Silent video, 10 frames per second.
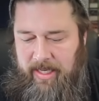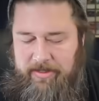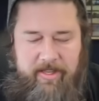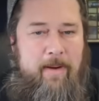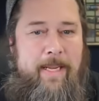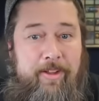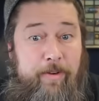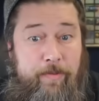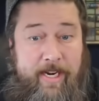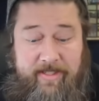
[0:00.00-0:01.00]
It's gonna be a
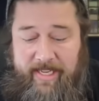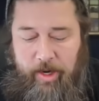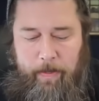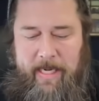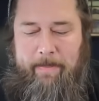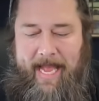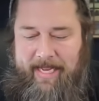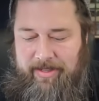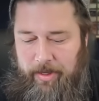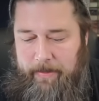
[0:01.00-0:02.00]
little fun. It's like opening
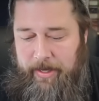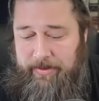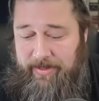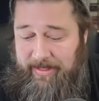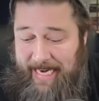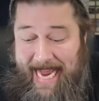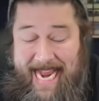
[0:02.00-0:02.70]
packs almost.